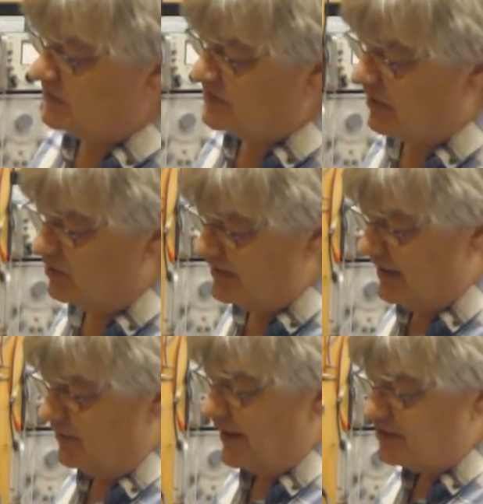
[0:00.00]
So
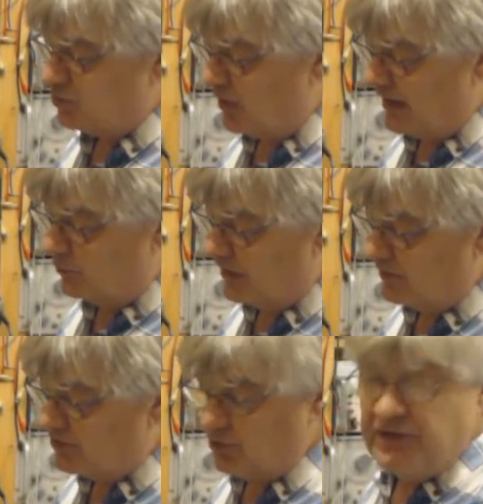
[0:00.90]
yeah, that's why
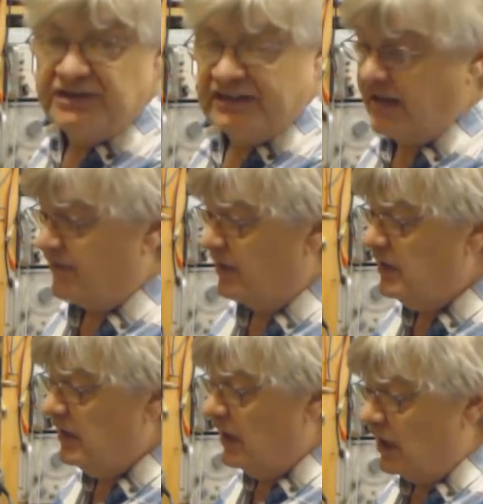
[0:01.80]
when joined together,
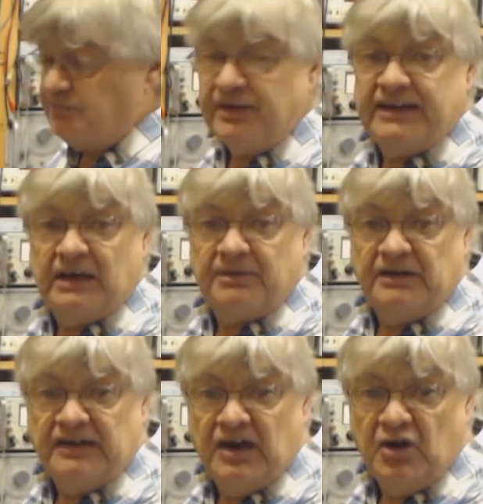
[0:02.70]
I'm picking up
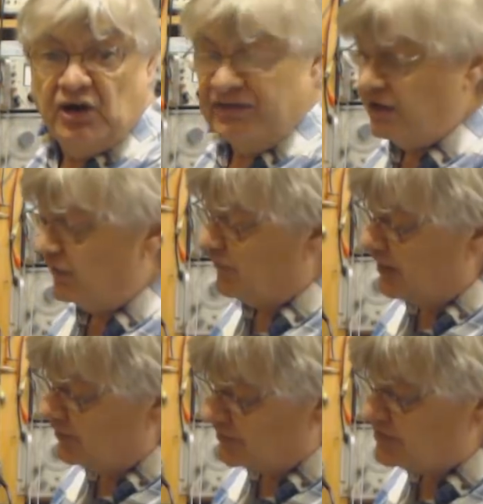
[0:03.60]
a load of
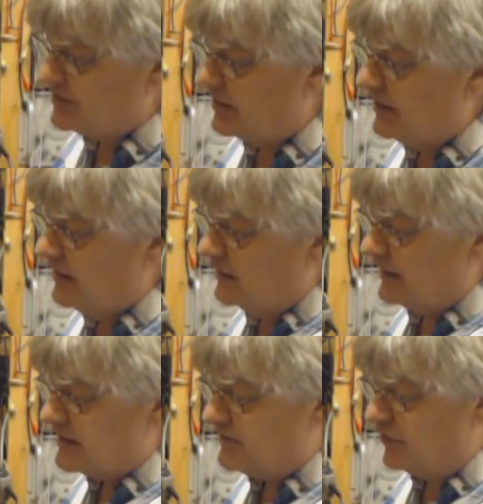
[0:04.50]
interference.
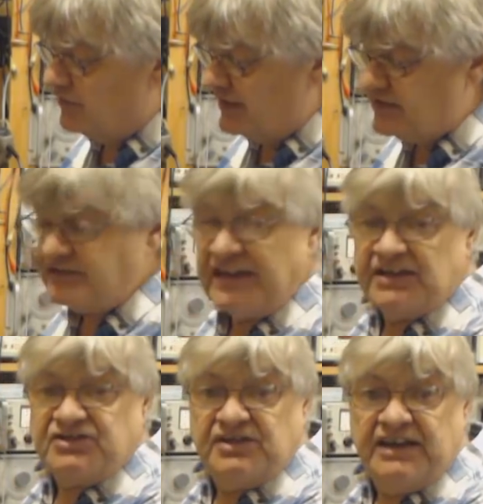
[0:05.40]
That's from this
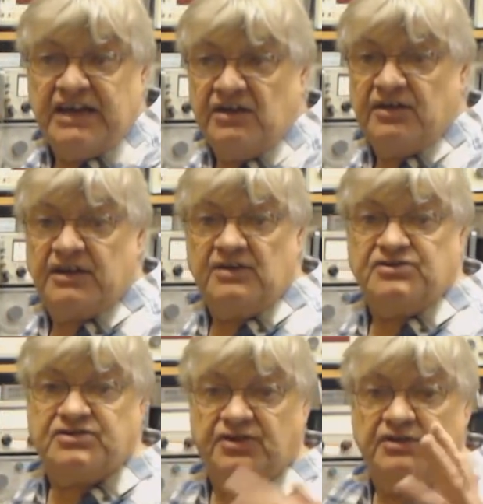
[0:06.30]
section here that
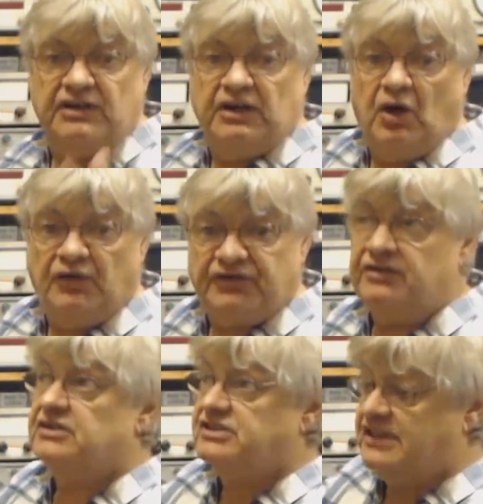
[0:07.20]
goes through the loft
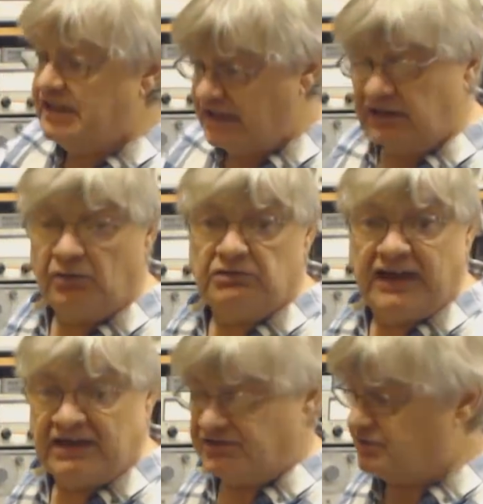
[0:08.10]
and the ceiling and all
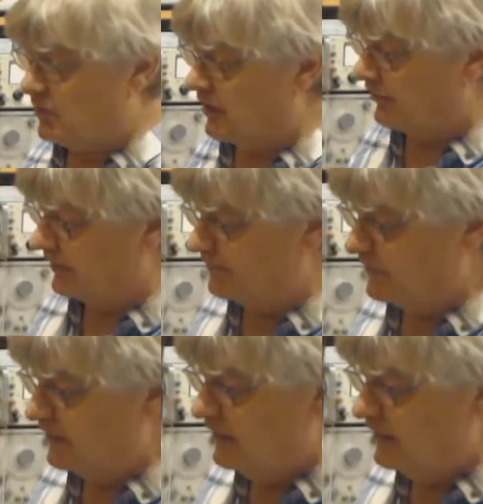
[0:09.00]
the house wiring.